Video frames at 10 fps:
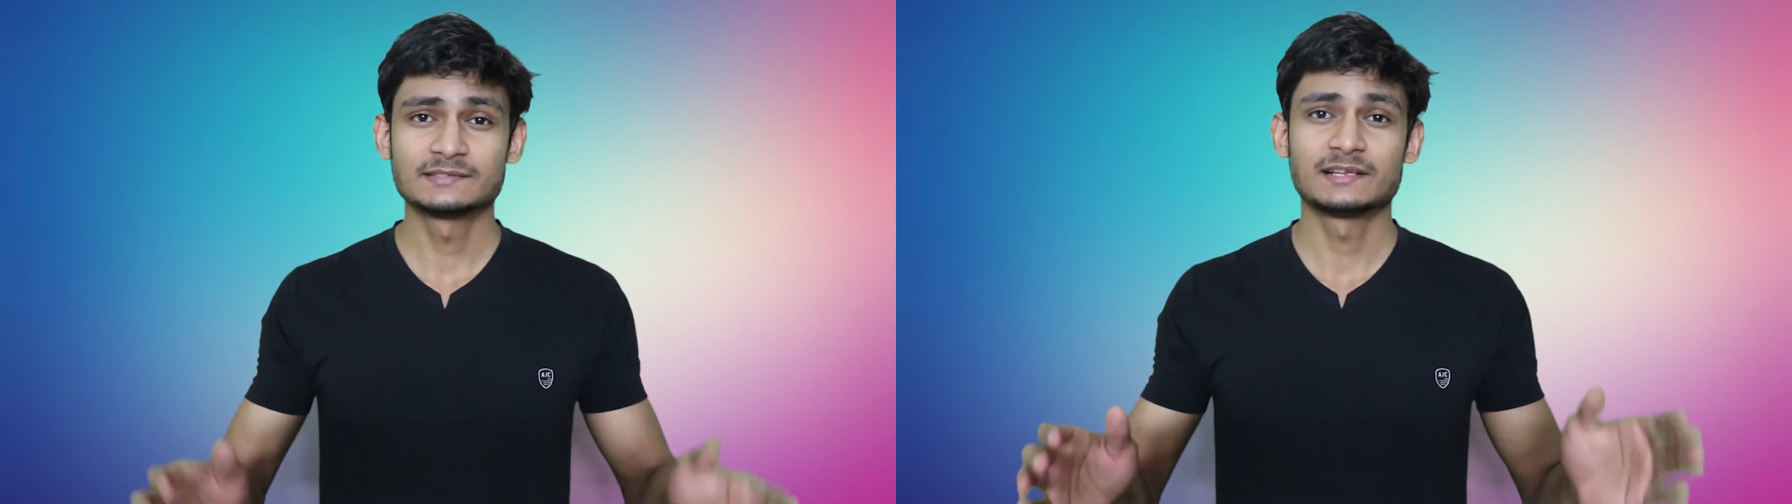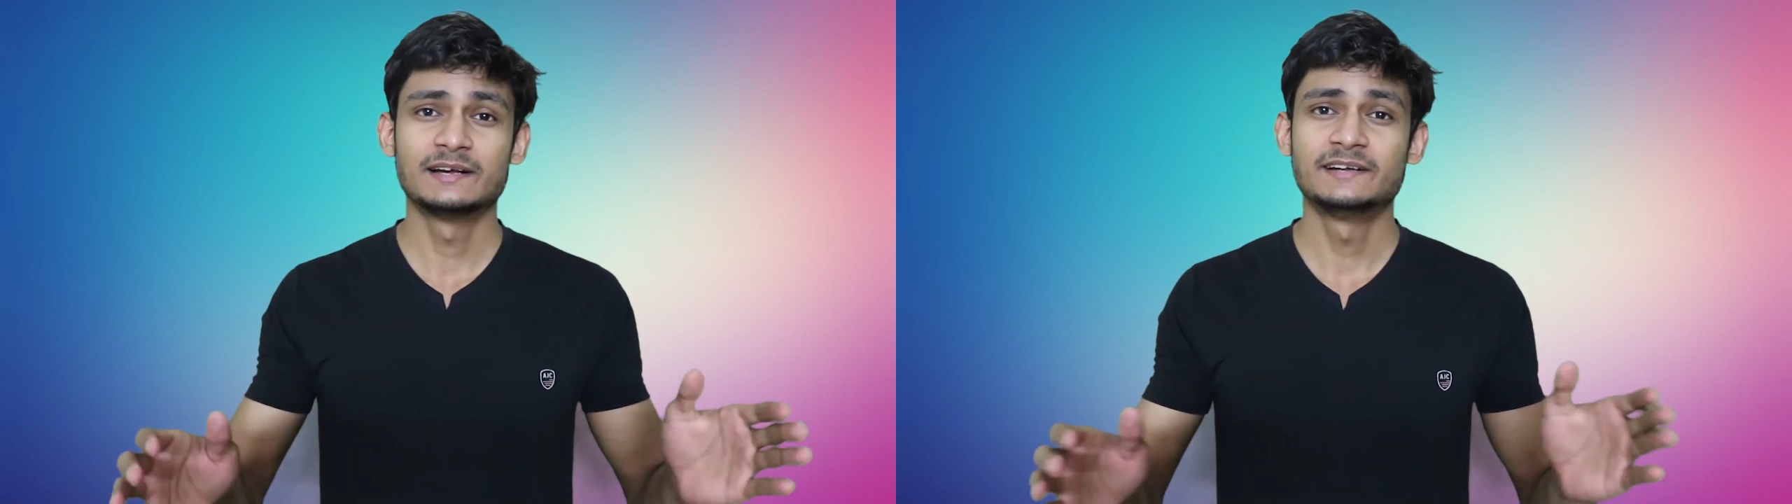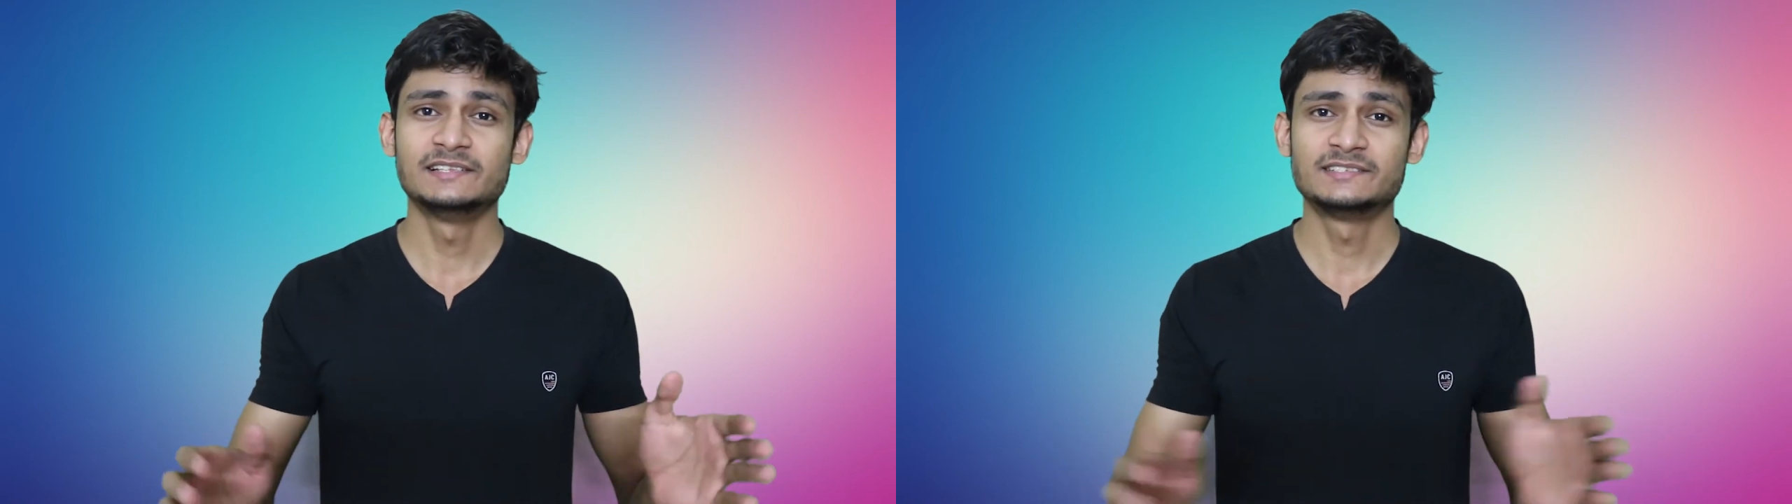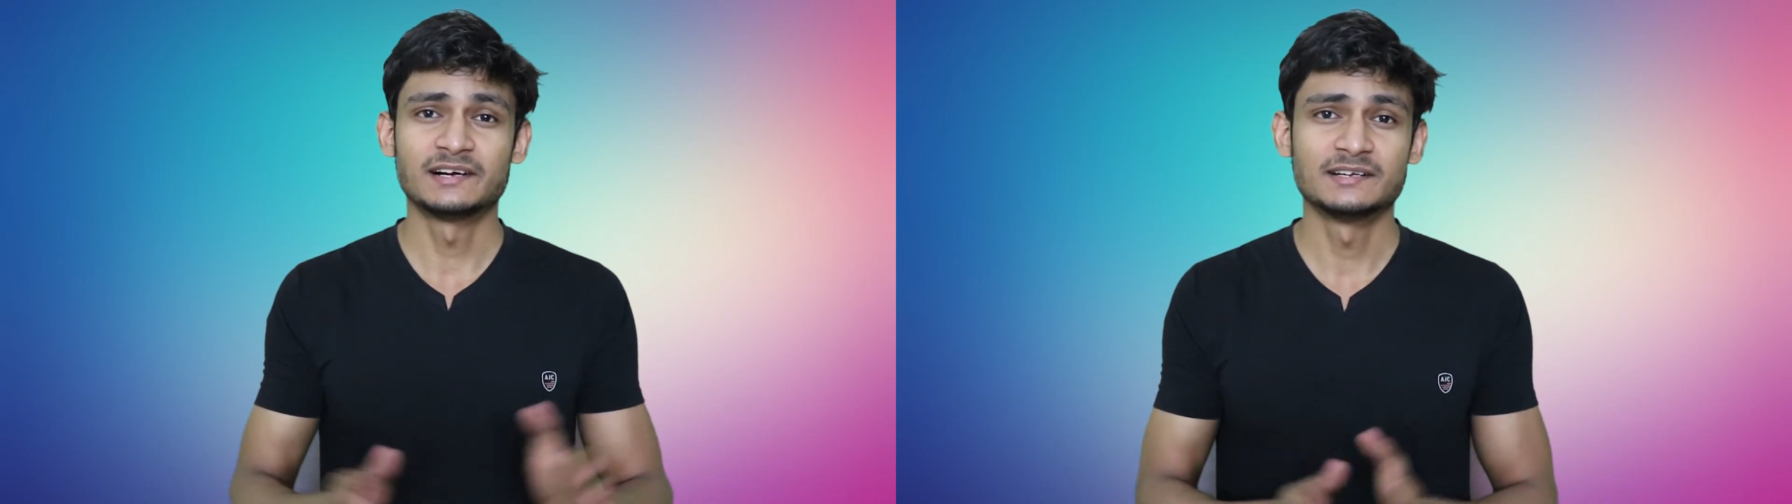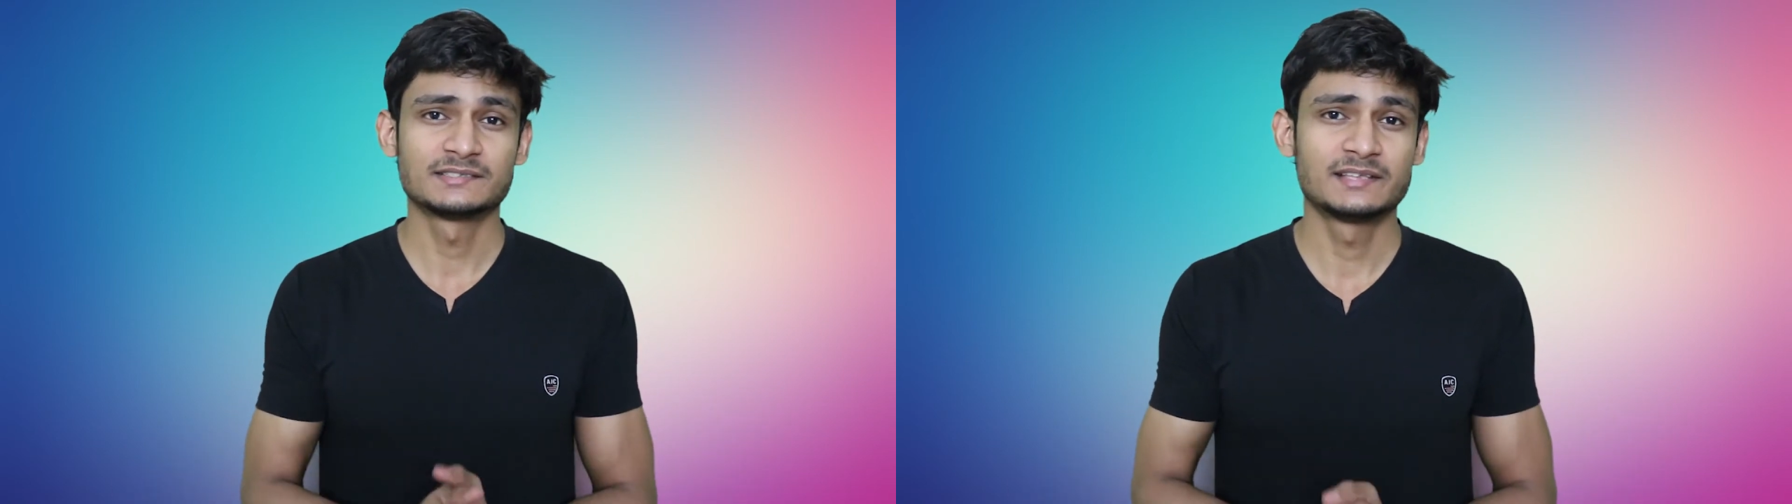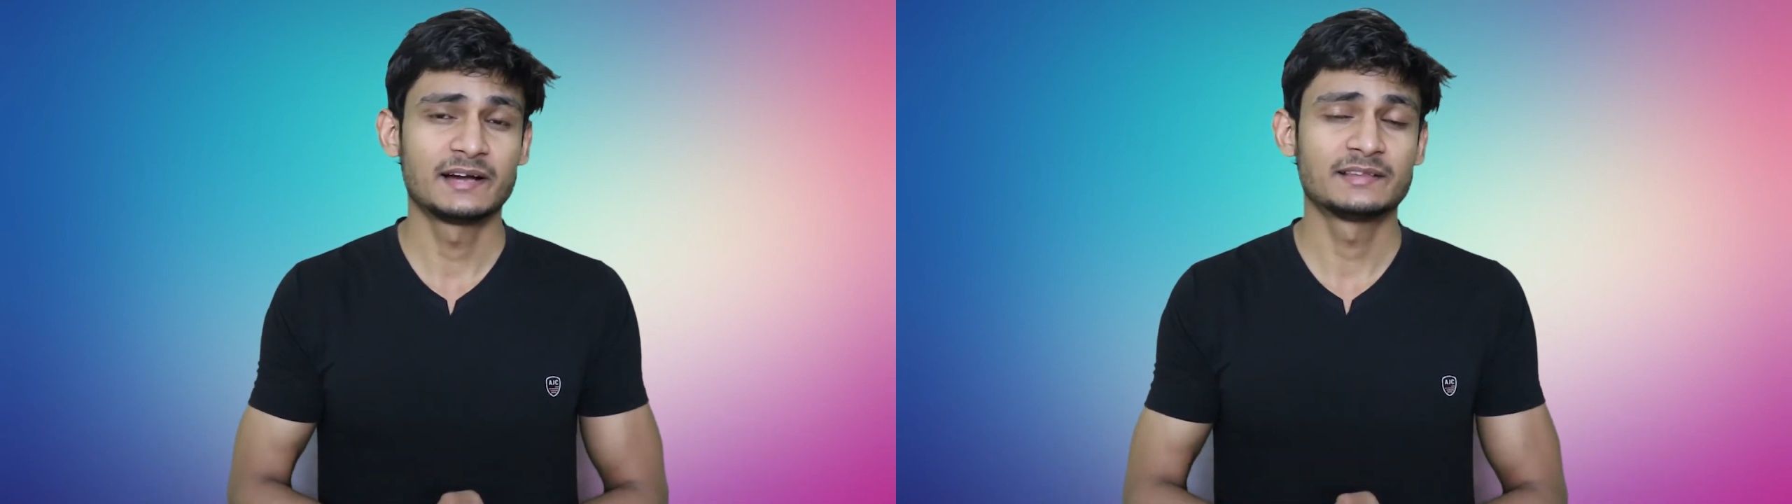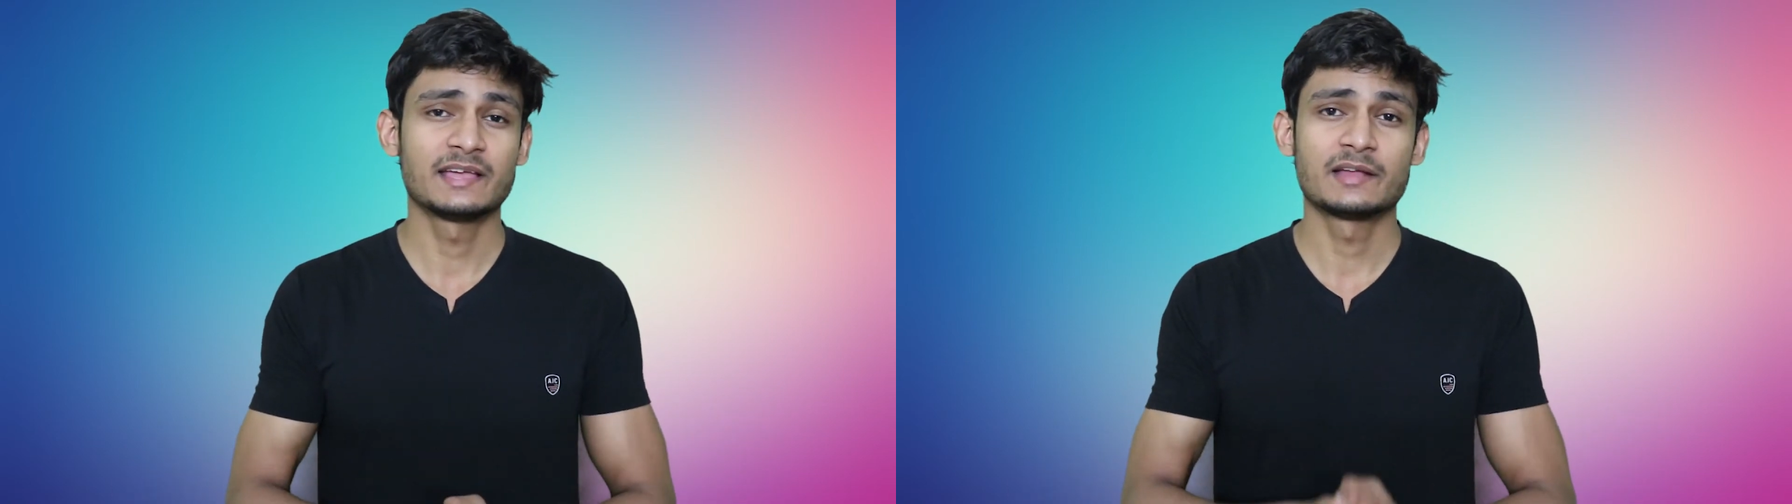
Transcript: is a little chance that